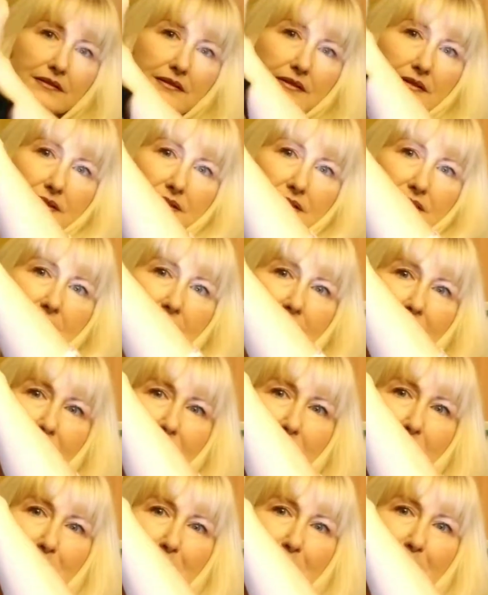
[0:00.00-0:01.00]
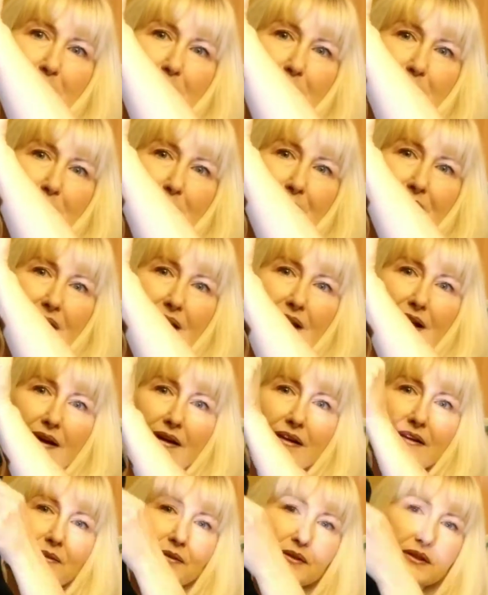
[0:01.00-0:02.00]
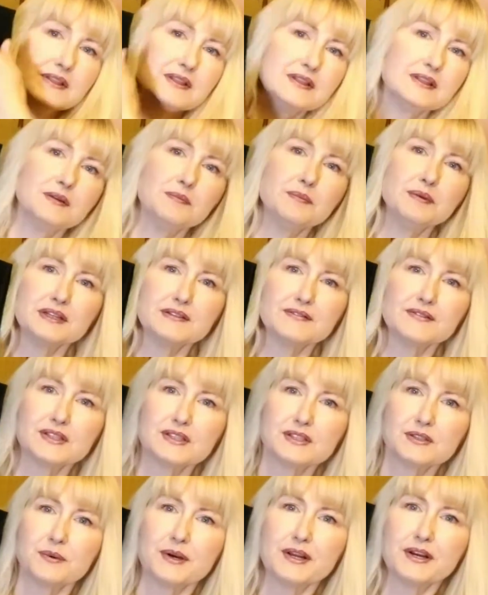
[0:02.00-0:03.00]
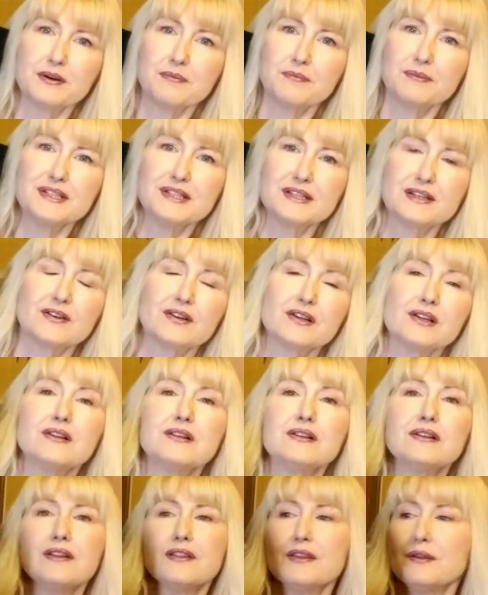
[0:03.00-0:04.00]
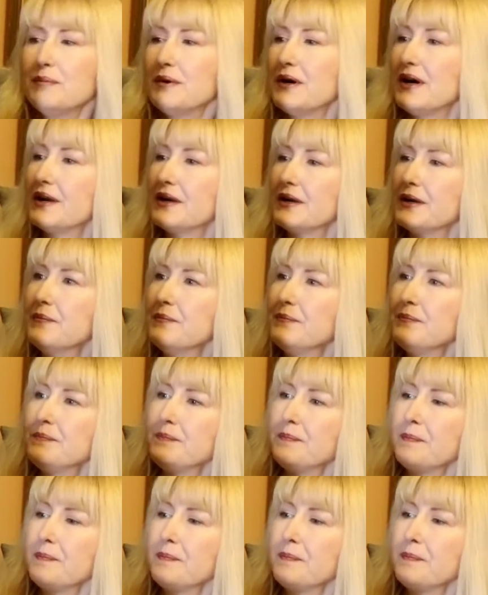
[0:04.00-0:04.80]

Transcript: the solid back with a little bit of a sweater material on the bottom.